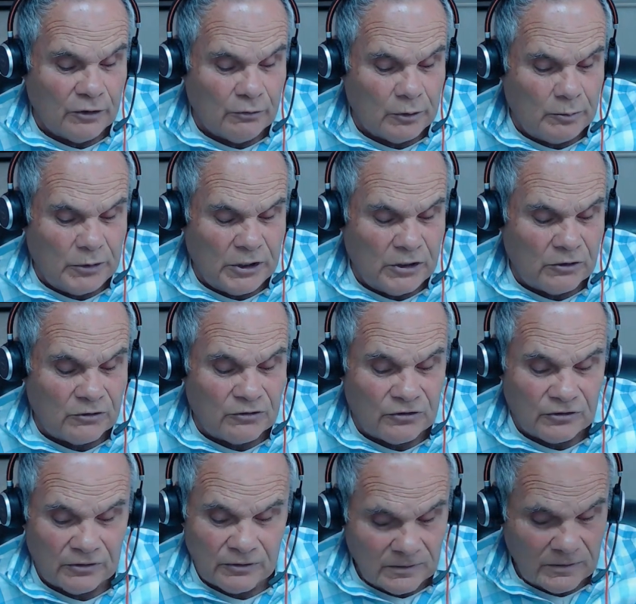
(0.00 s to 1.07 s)
repairs.
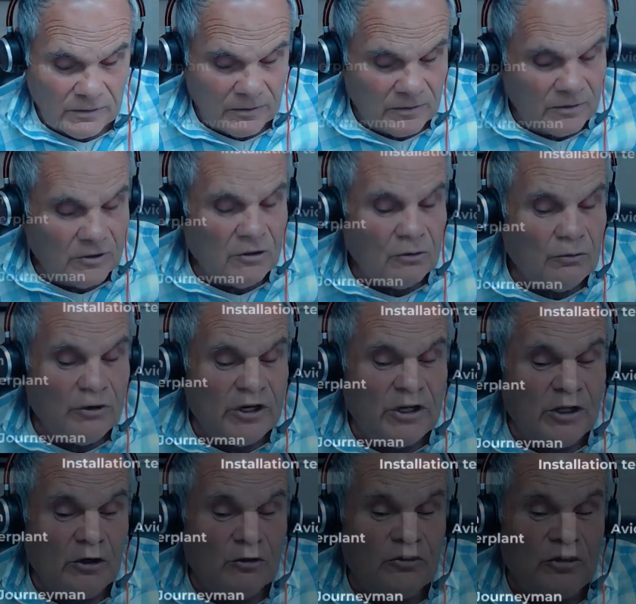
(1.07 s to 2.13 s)

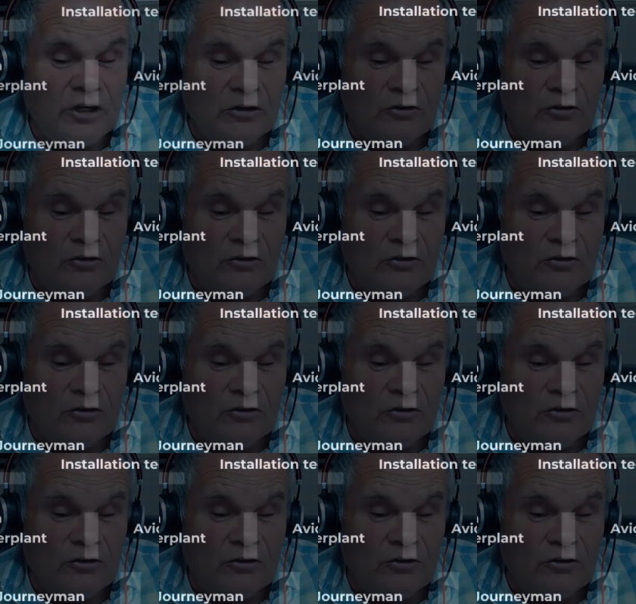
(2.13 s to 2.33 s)
Radio tech